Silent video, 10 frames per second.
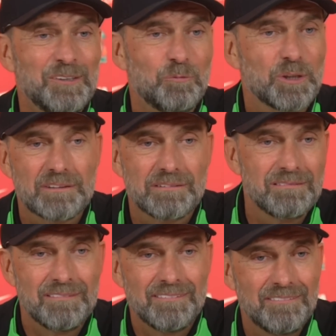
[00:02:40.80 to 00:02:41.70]
what
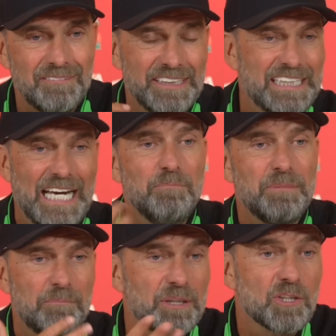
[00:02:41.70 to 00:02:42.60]
we can
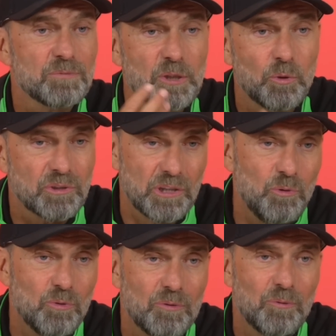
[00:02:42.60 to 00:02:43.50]
be because we don't
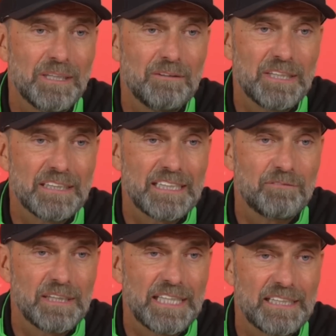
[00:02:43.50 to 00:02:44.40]
know where, where that
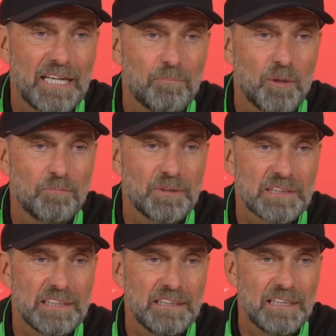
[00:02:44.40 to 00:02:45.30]
will end up,
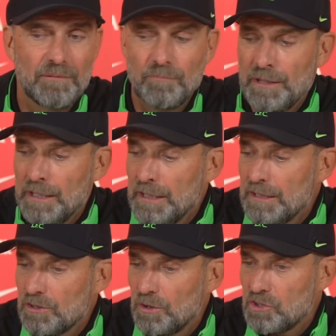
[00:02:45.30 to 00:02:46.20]
obviously. Um,
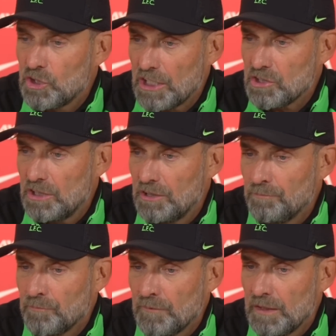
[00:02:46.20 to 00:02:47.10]
so it's just a,
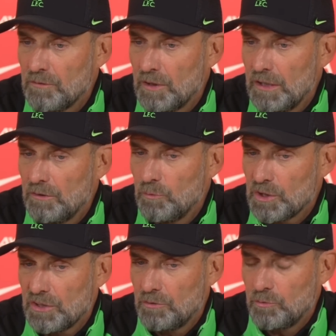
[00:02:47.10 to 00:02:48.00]

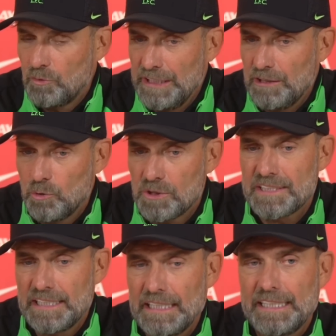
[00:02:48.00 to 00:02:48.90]
was a real good
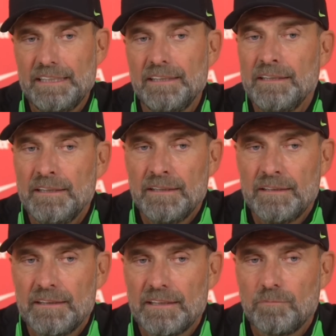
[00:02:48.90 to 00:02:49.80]
sign
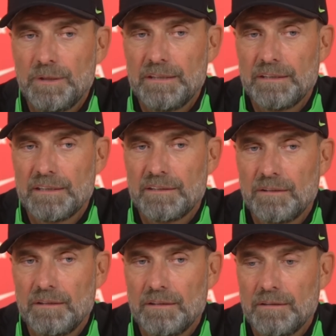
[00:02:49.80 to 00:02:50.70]
that we that,
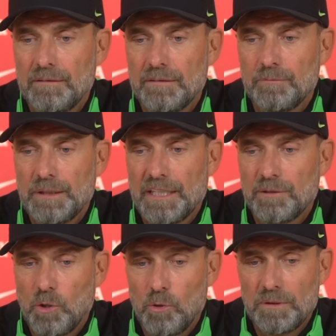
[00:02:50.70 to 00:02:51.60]
uh, that we are in a
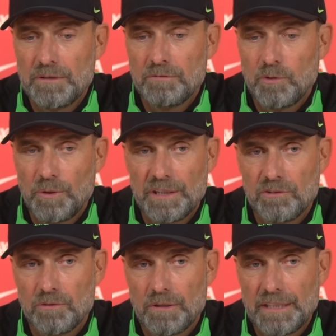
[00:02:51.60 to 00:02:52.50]
moment going
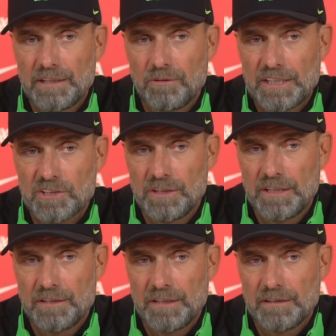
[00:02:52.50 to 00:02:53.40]
into the right direction.
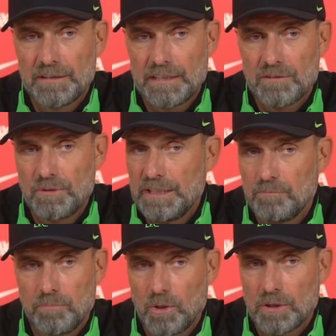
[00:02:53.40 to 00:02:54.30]
I think that's really
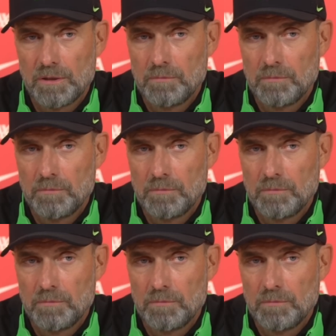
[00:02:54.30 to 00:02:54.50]
important.